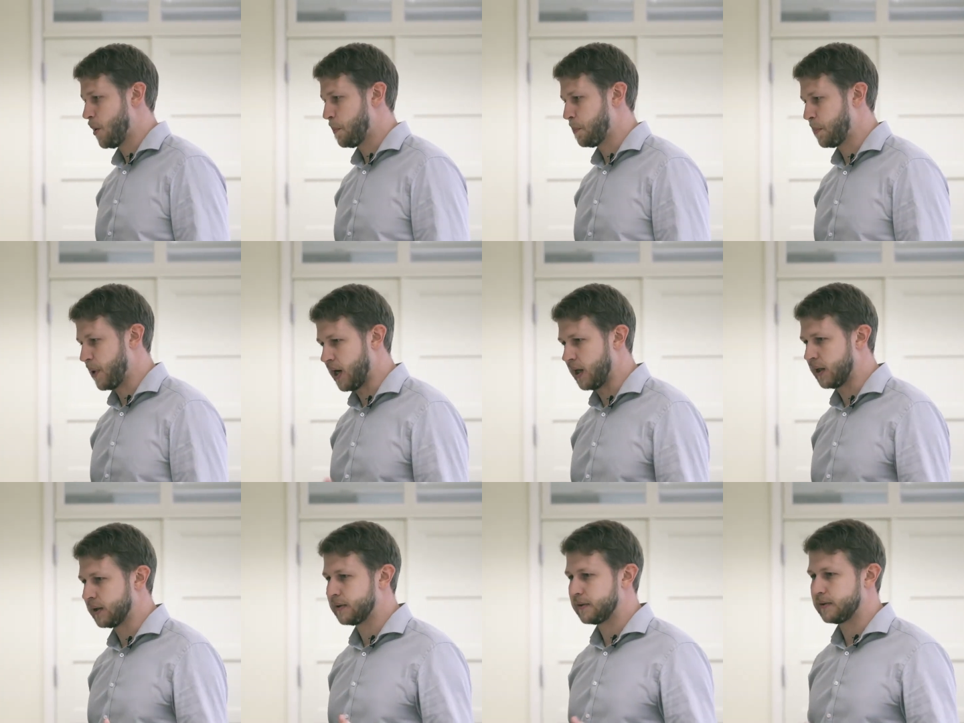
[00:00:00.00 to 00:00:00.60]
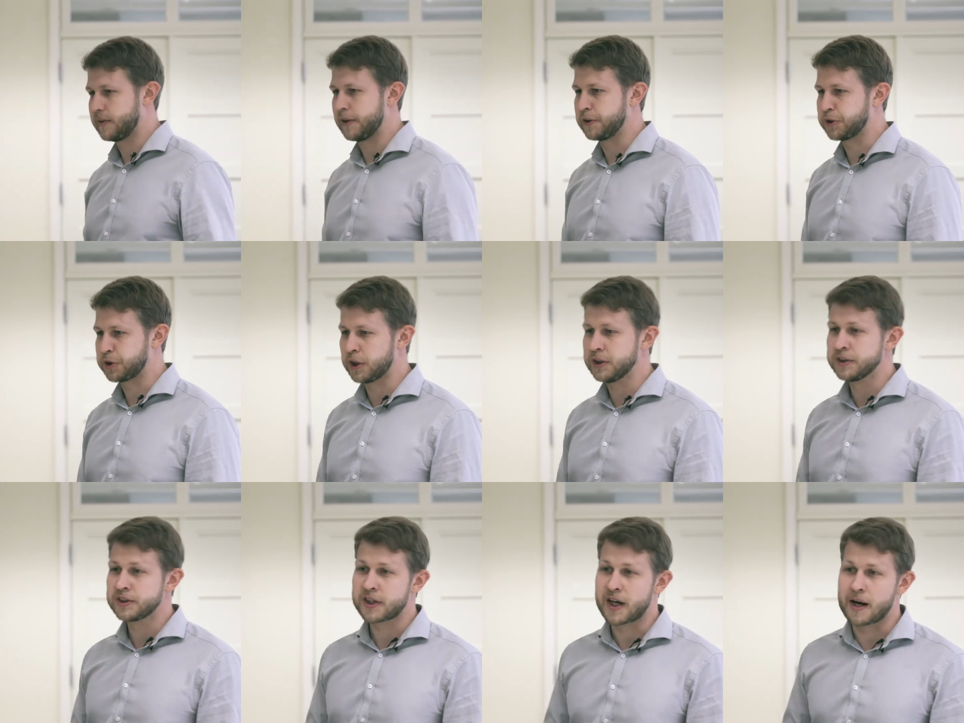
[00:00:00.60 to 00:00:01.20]
But the
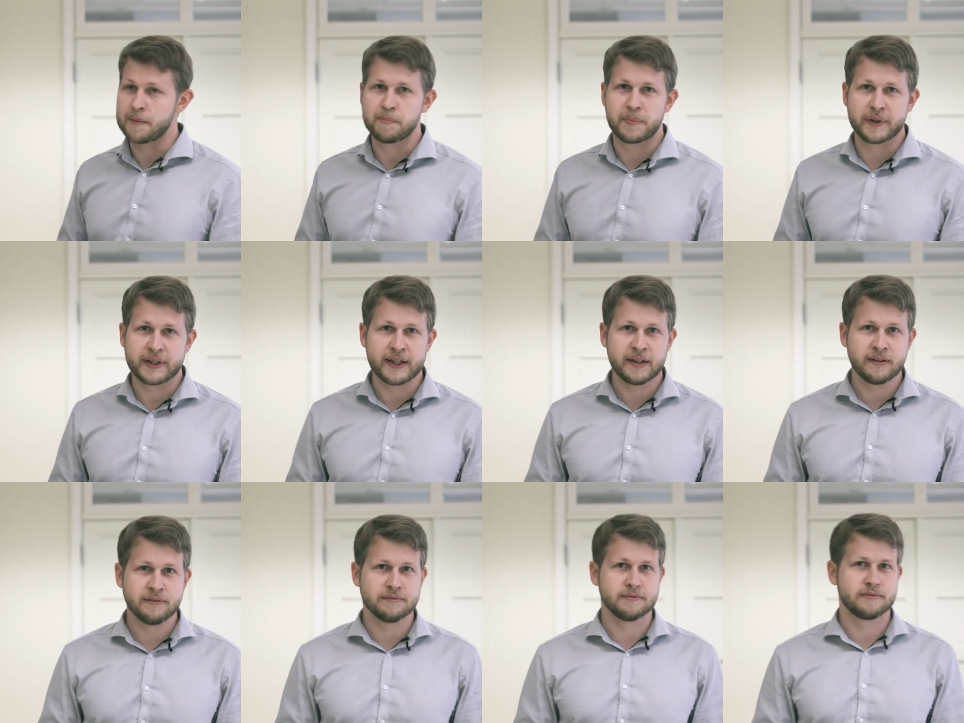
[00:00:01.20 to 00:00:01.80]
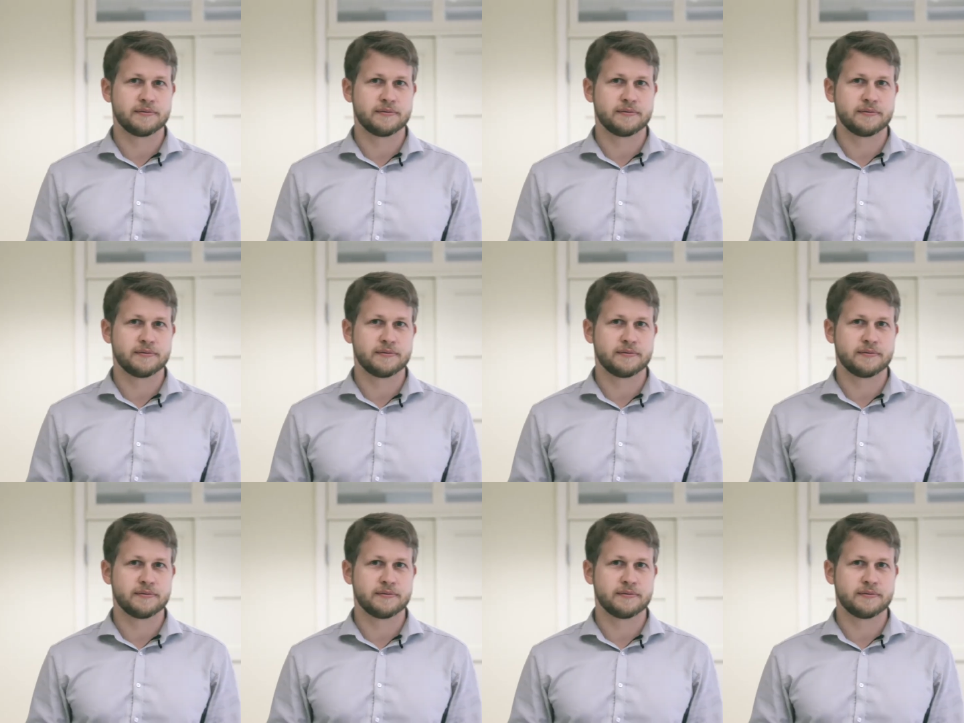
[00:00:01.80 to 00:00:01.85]
insurance company,